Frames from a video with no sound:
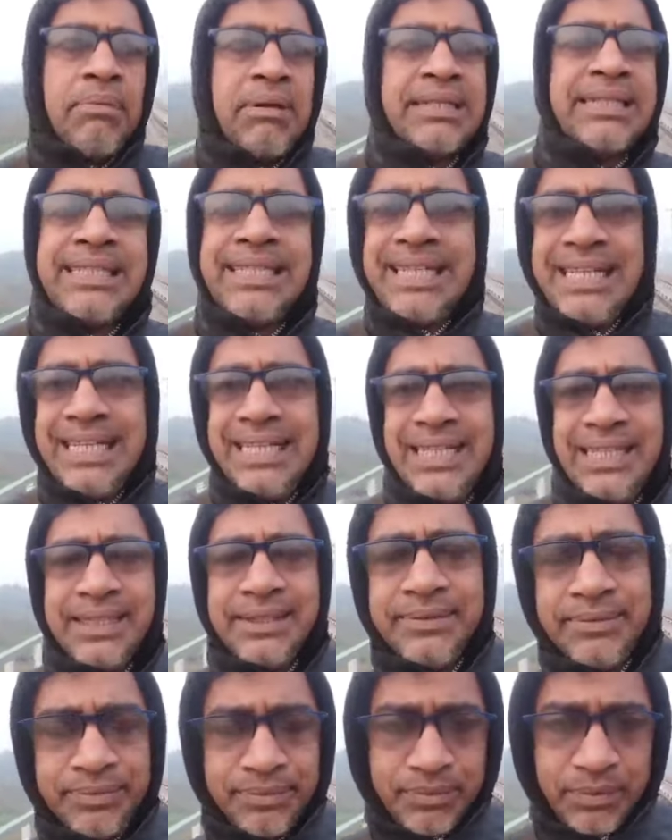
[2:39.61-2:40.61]
but
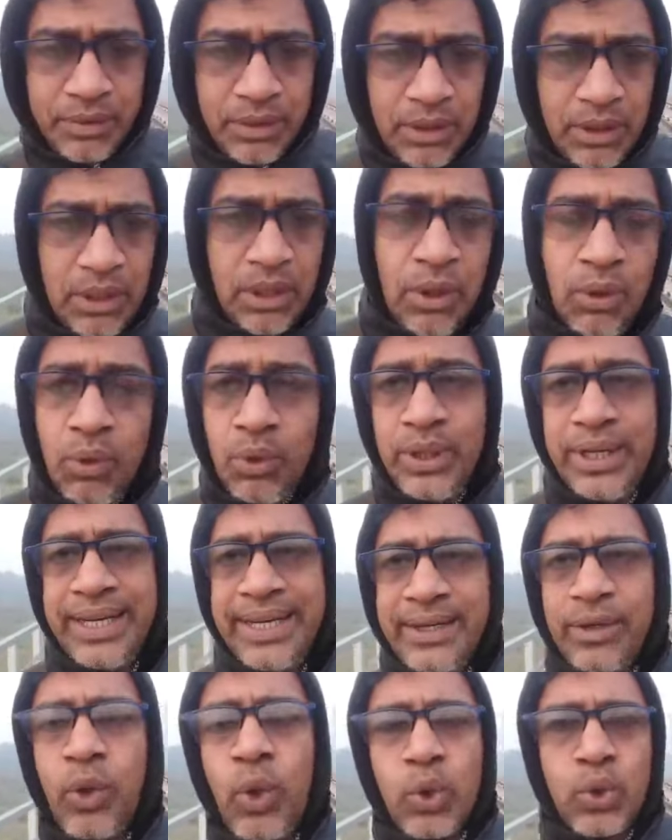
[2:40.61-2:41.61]
he who
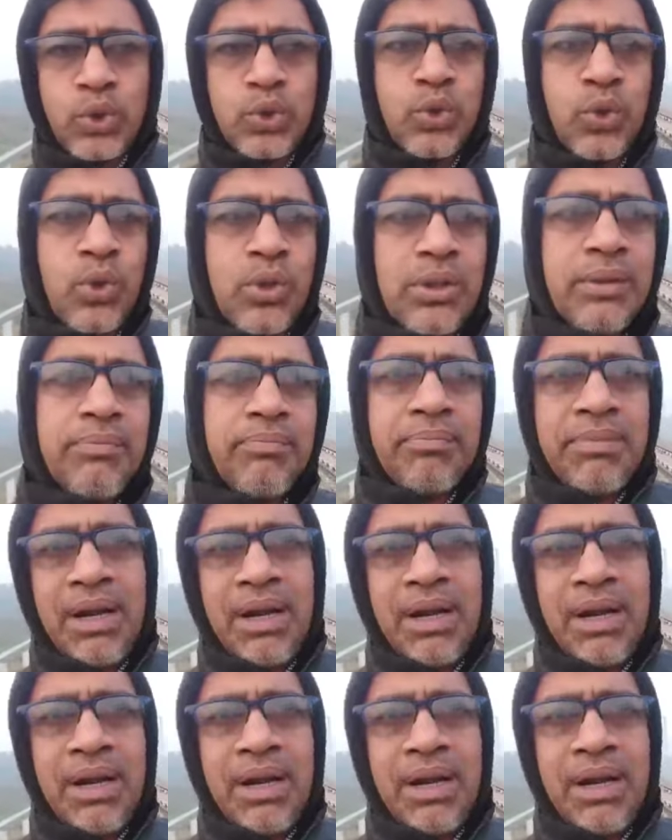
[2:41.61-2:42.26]
didn't go to school.